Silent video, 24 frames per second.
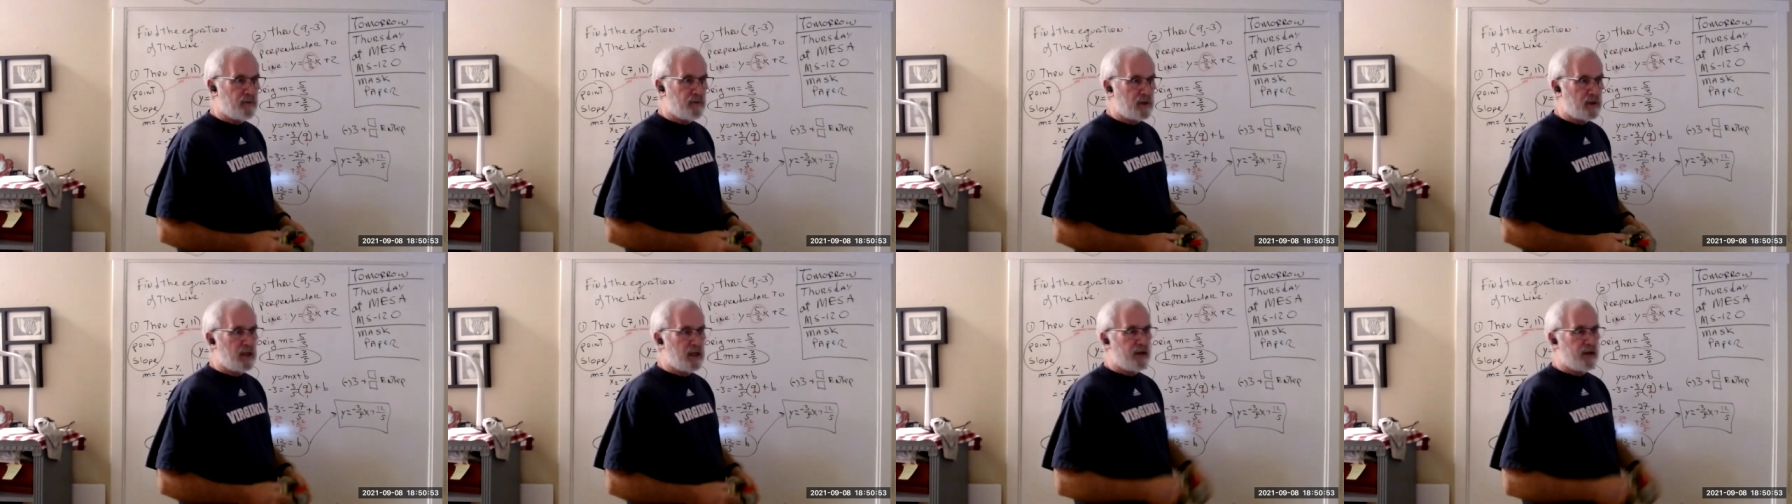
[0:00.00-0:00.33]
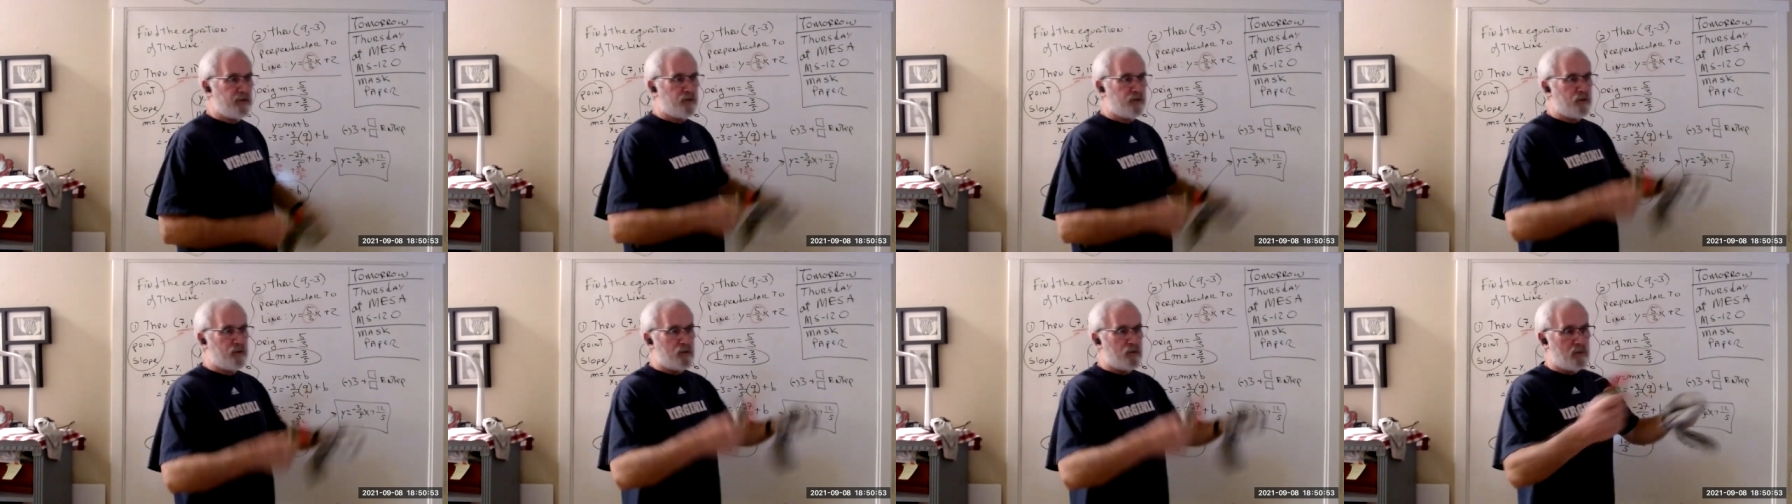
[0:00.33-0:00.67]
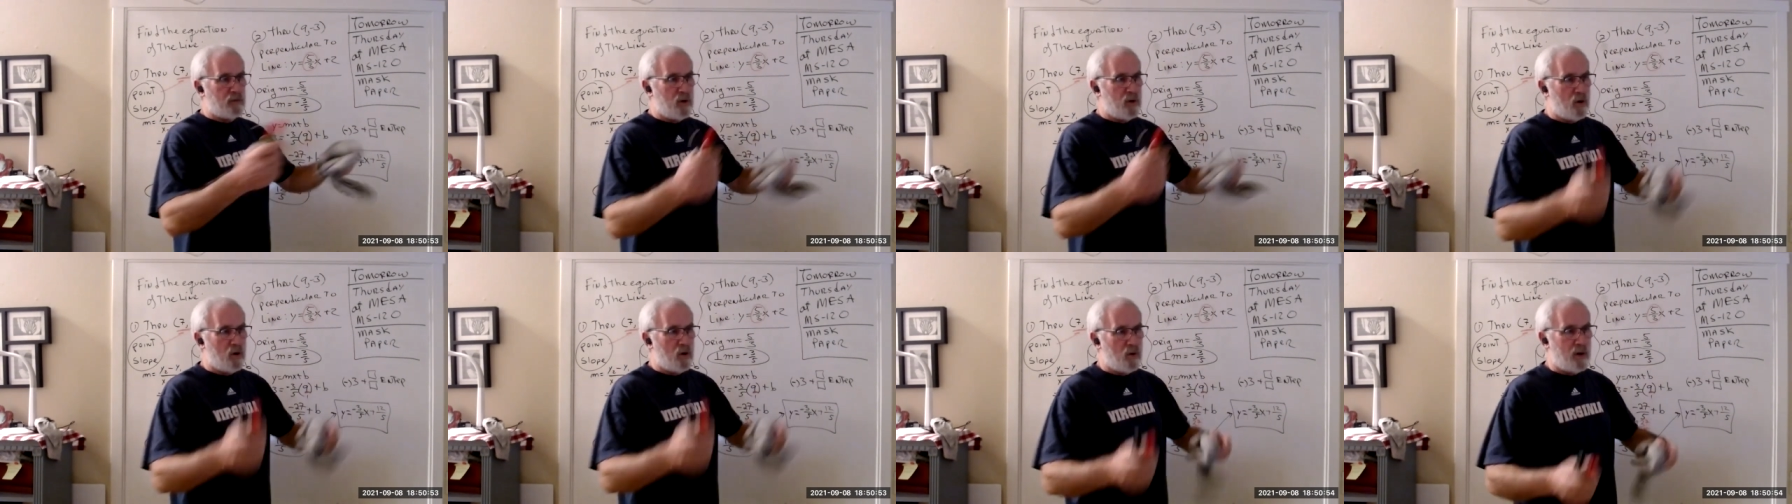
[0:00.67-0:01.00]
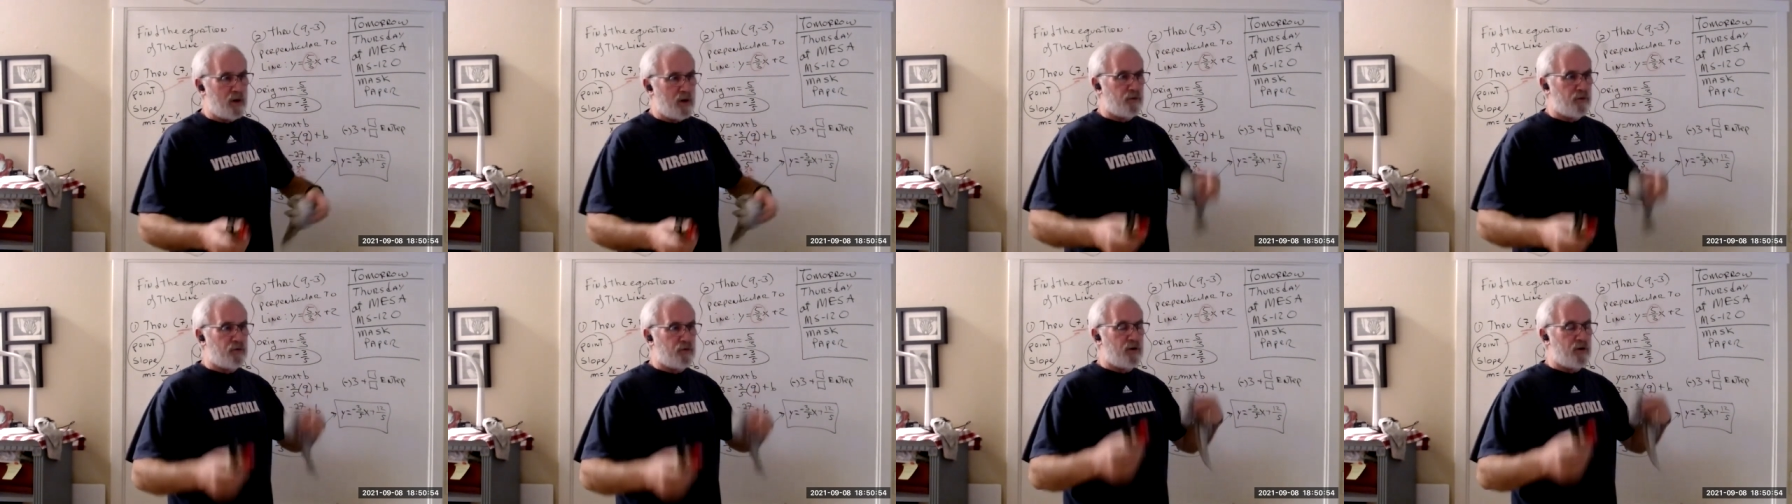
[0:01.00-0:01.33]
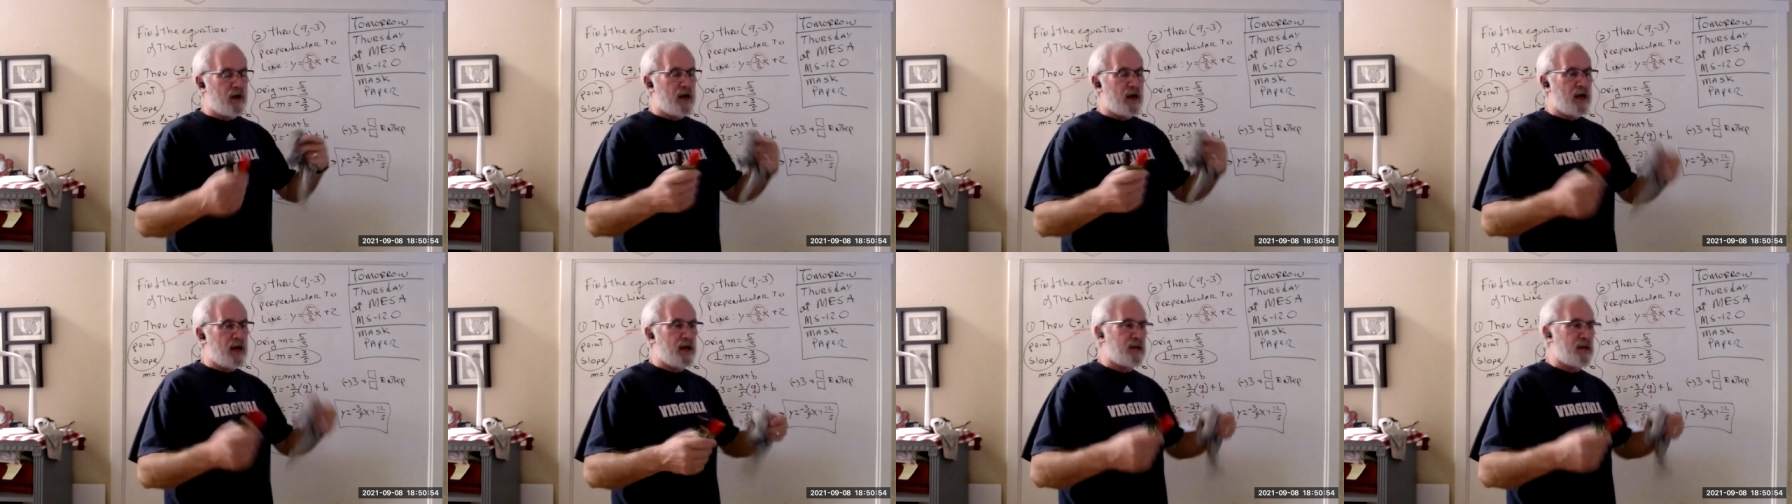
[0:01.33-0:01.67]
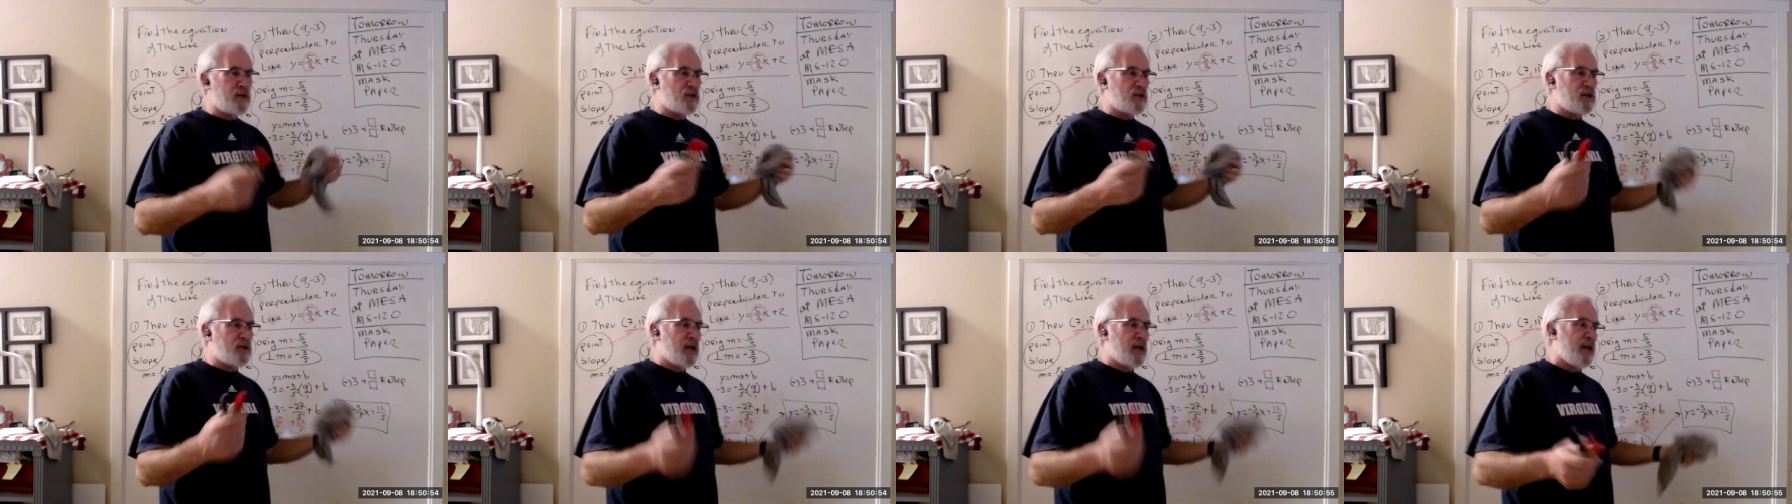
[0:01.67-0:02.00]
the classroom, go
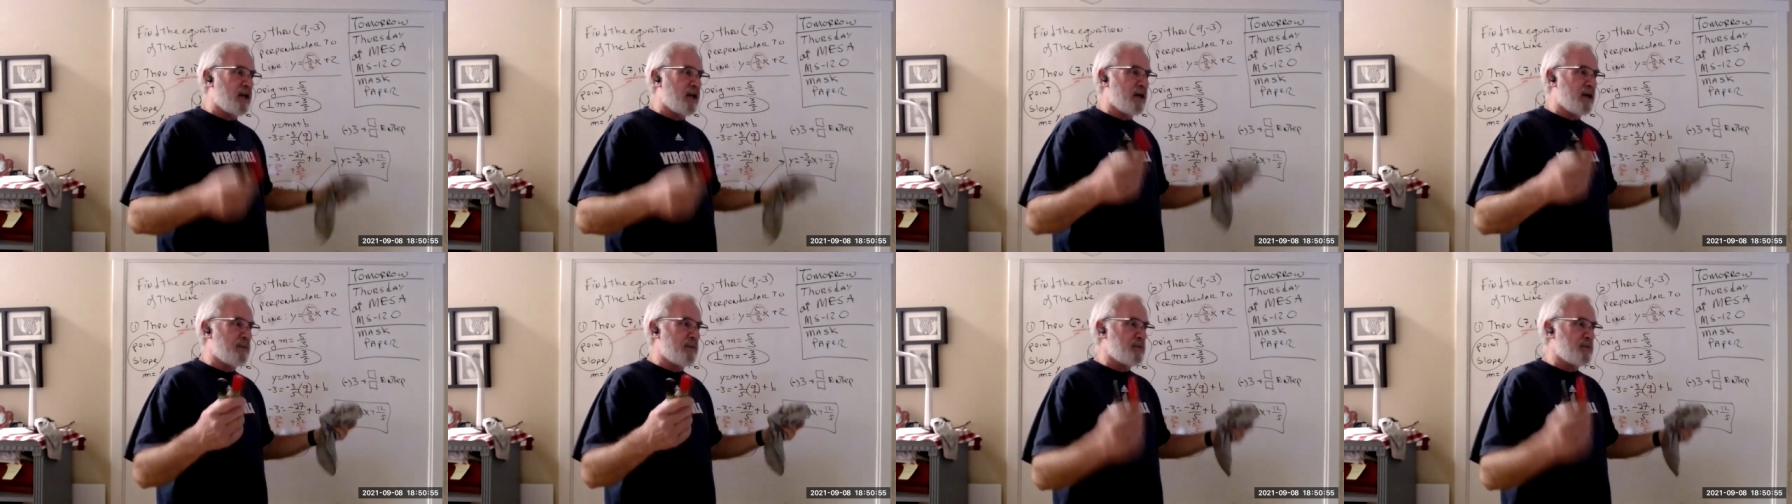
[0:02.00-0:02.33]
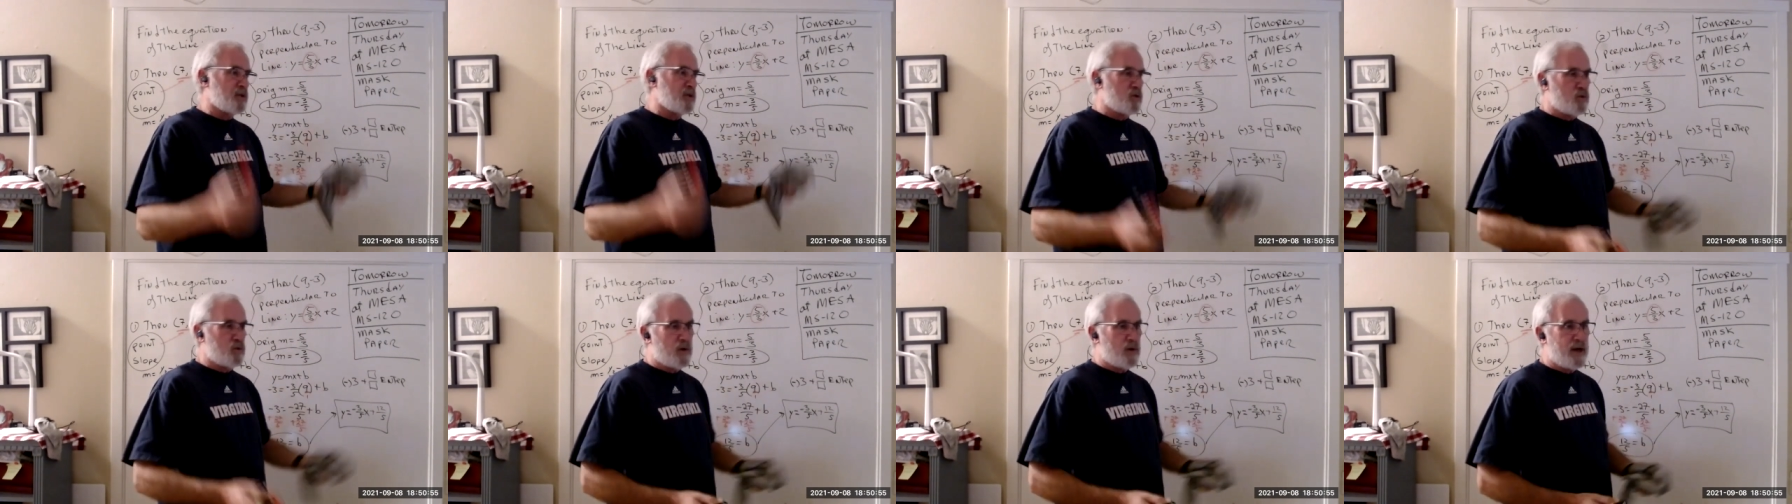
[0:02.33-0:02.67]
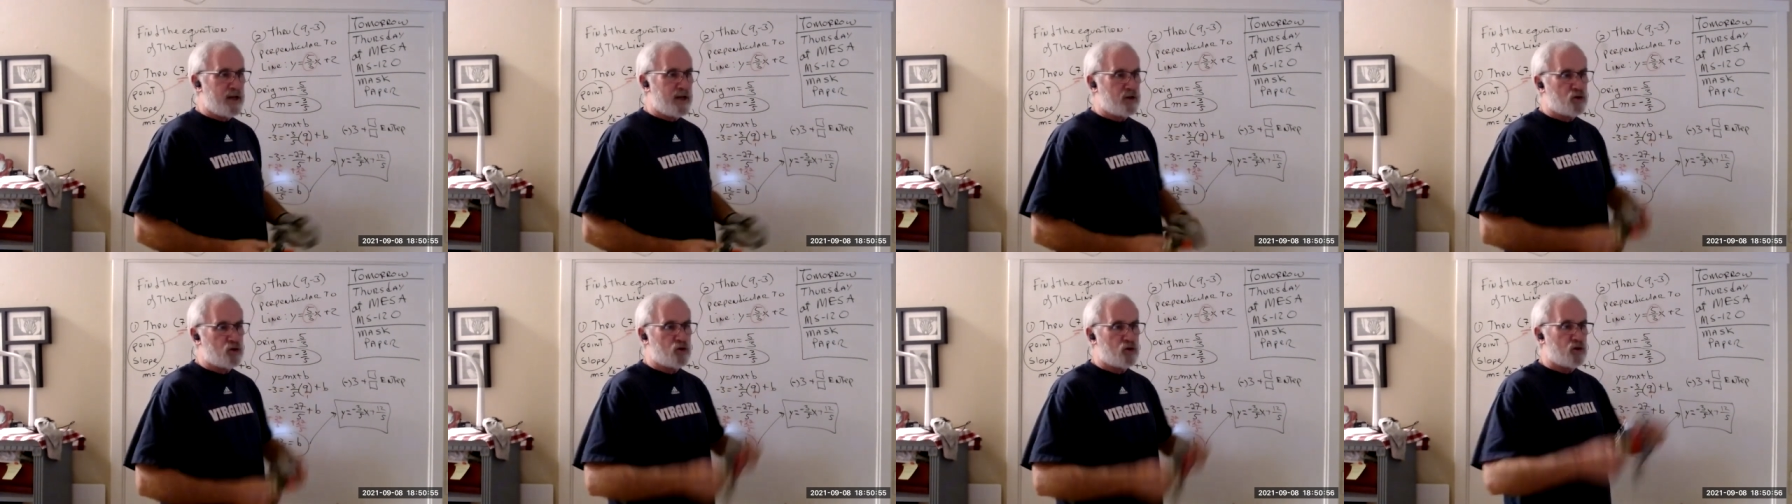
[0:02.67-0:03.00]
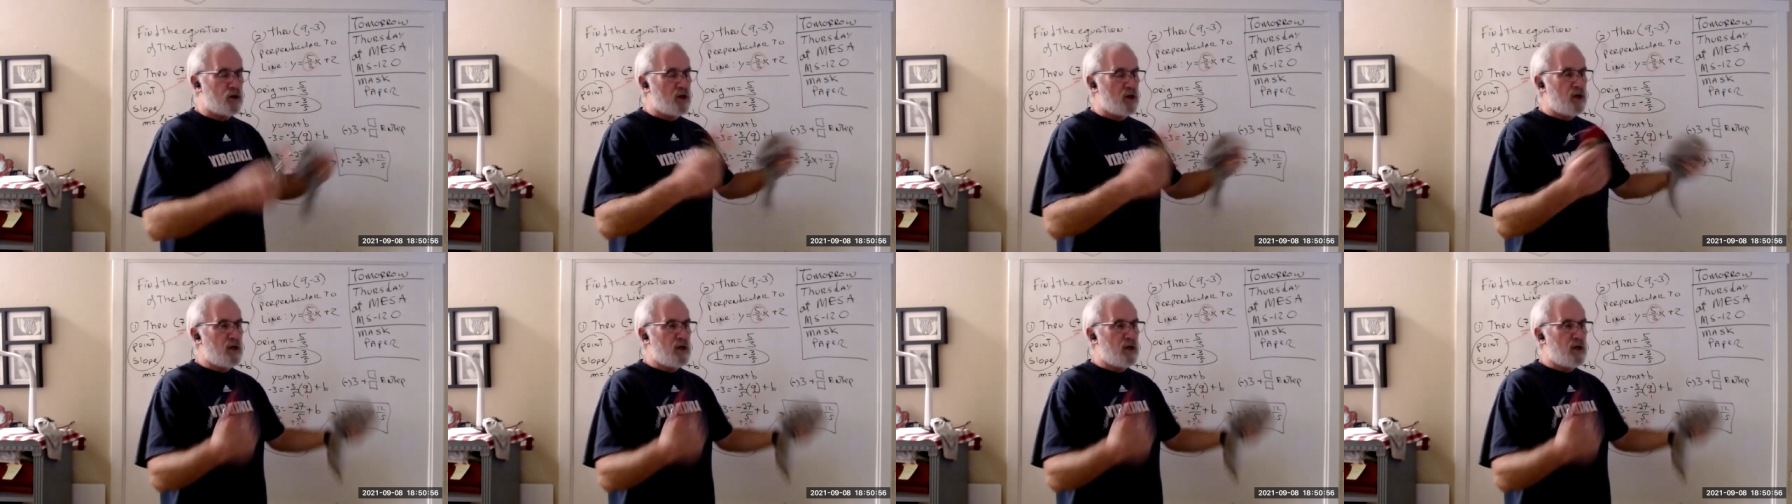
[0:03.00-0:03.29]
outside, stand up, stretch.